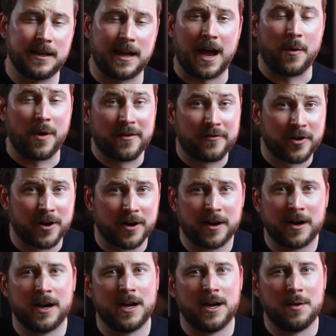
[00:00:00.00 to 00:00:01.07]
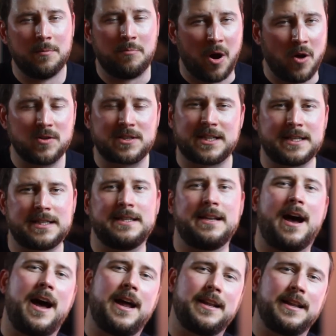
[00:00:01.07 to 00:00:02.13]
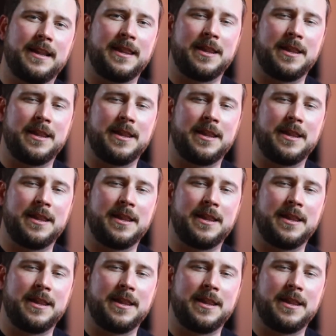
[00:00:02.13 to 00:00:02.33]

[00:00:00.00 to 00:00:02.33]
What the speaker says: However, post is not